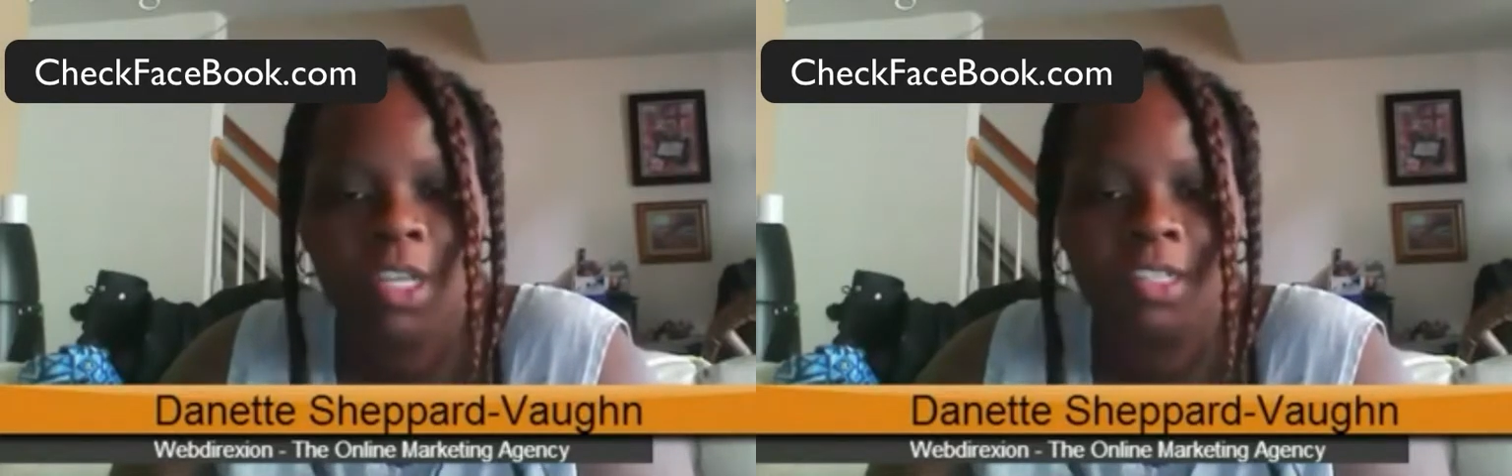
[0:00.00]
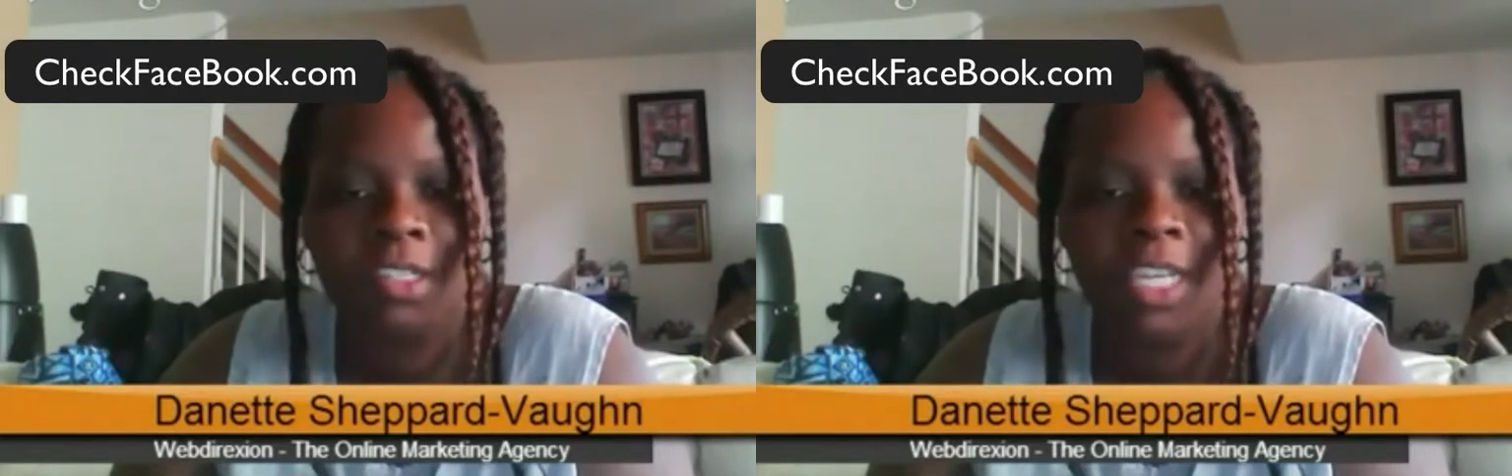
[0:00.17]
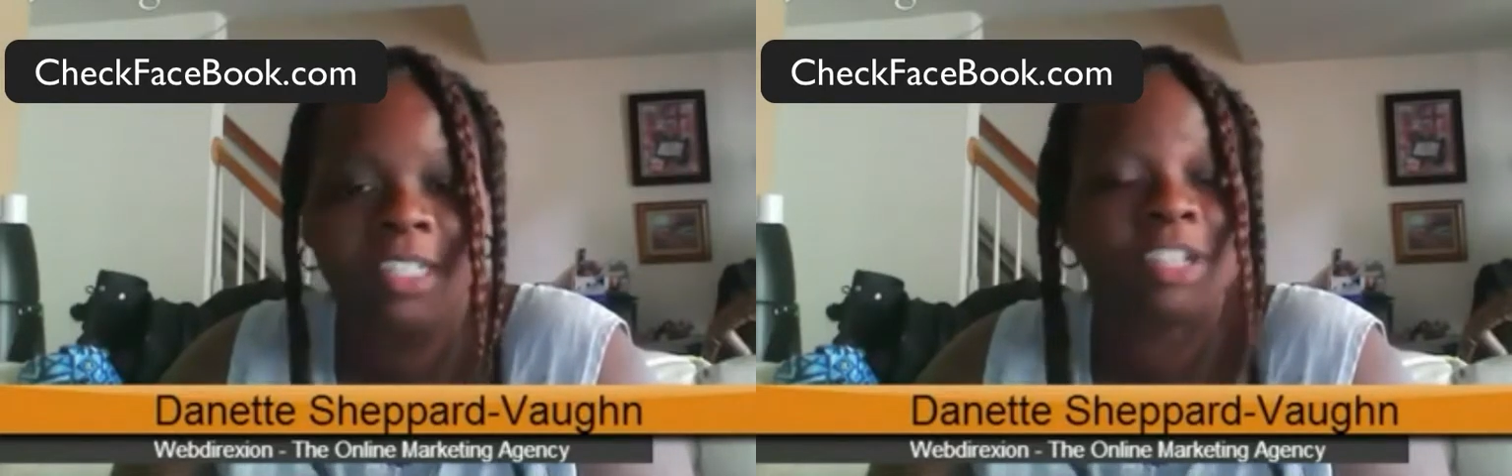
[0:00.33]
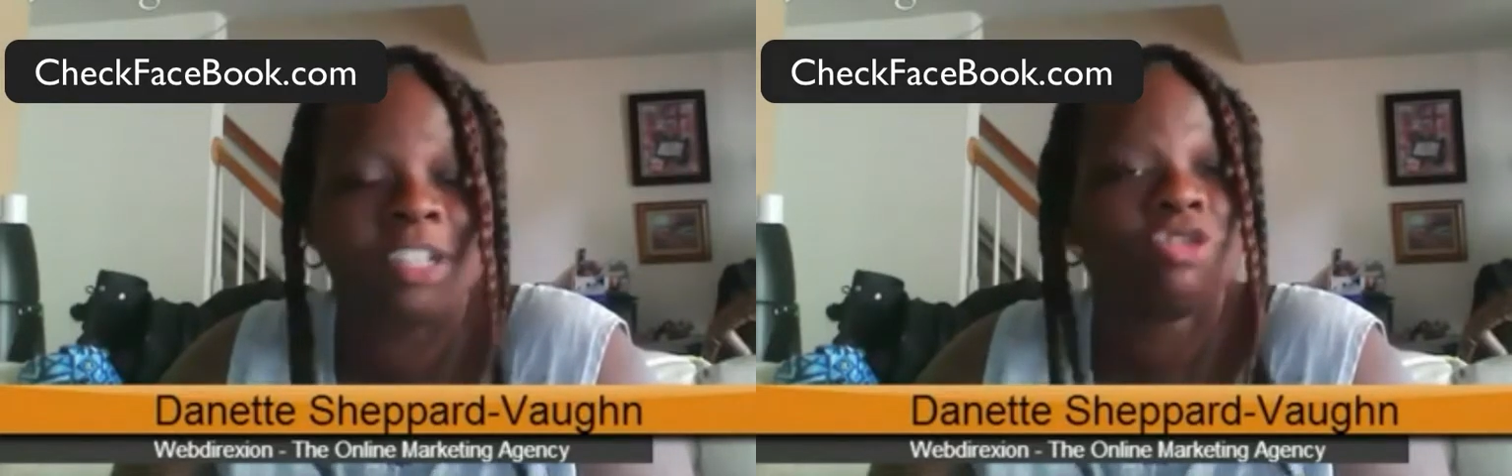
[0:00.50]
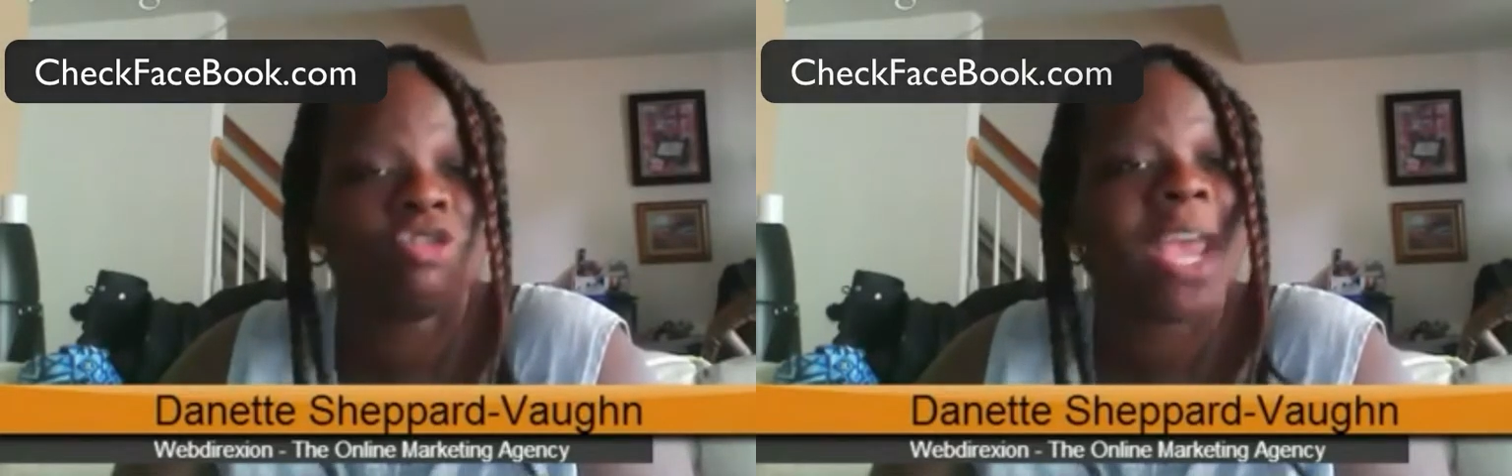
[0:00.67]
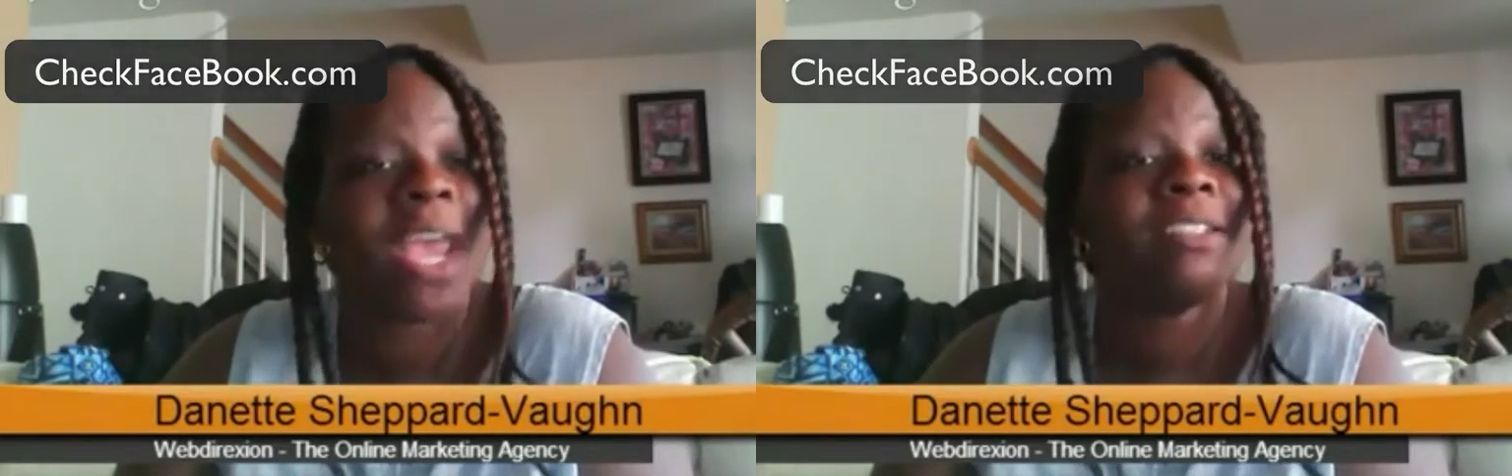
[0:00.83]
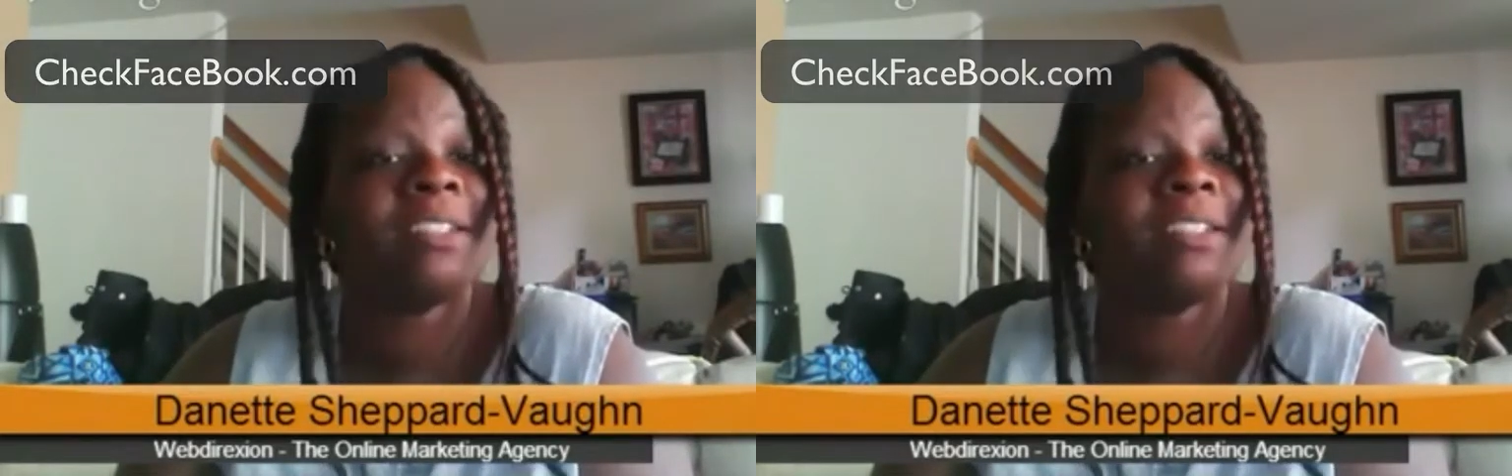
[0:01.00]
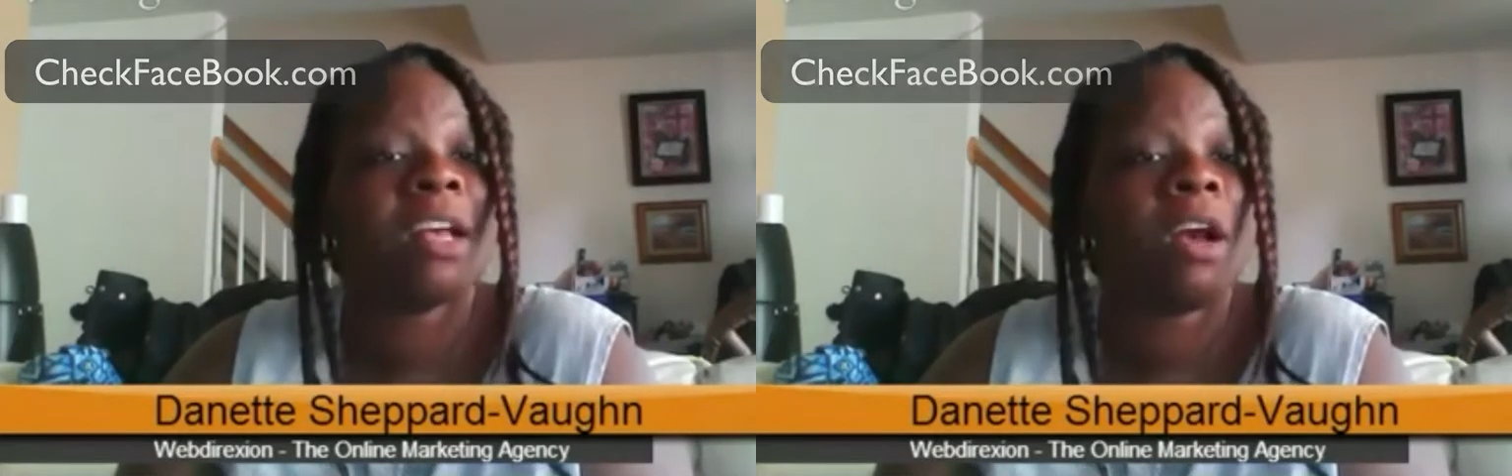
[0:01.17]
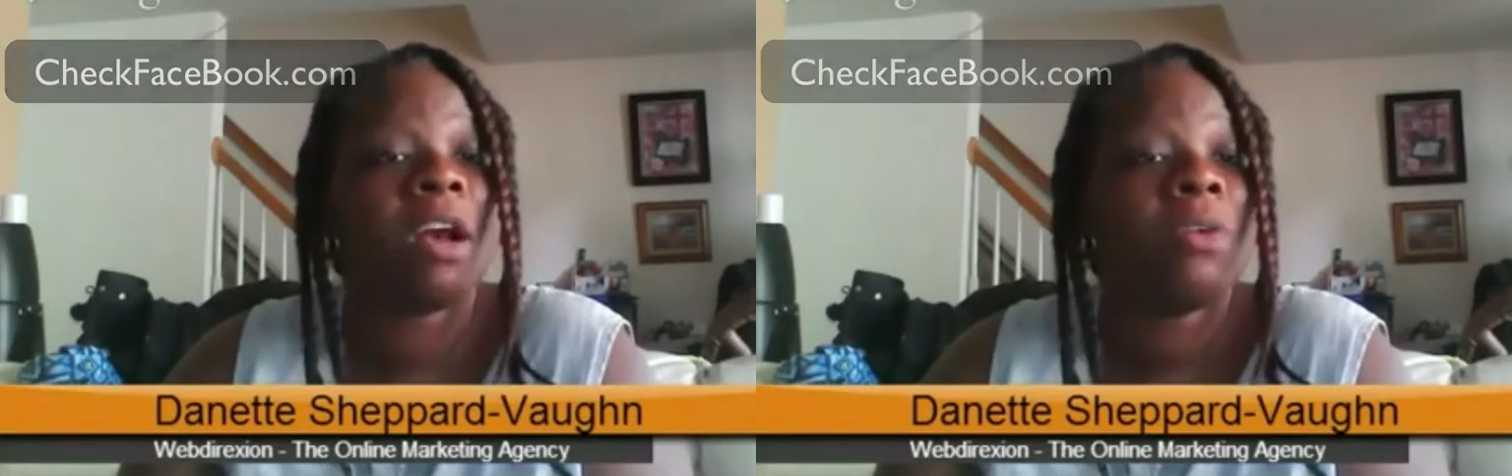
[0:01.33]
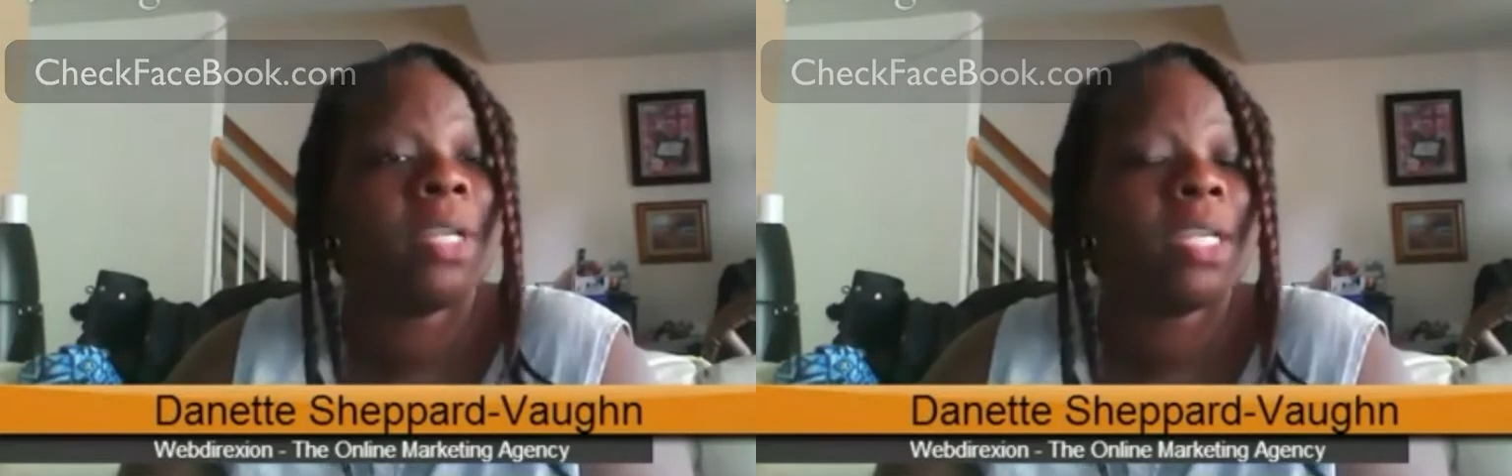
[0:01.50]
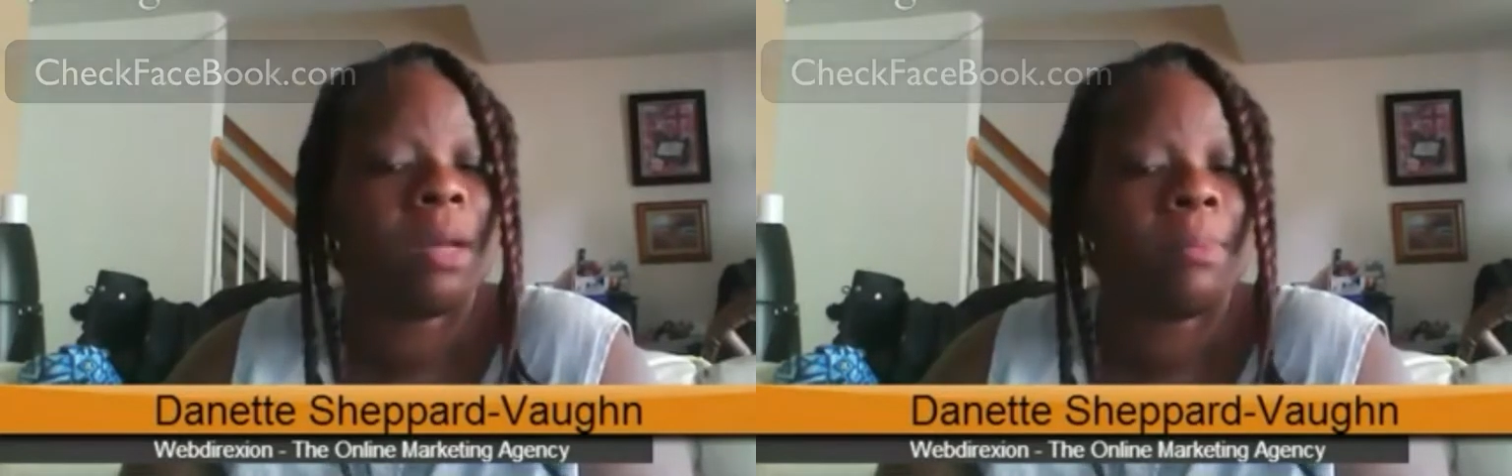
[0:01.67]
does is it tracks the current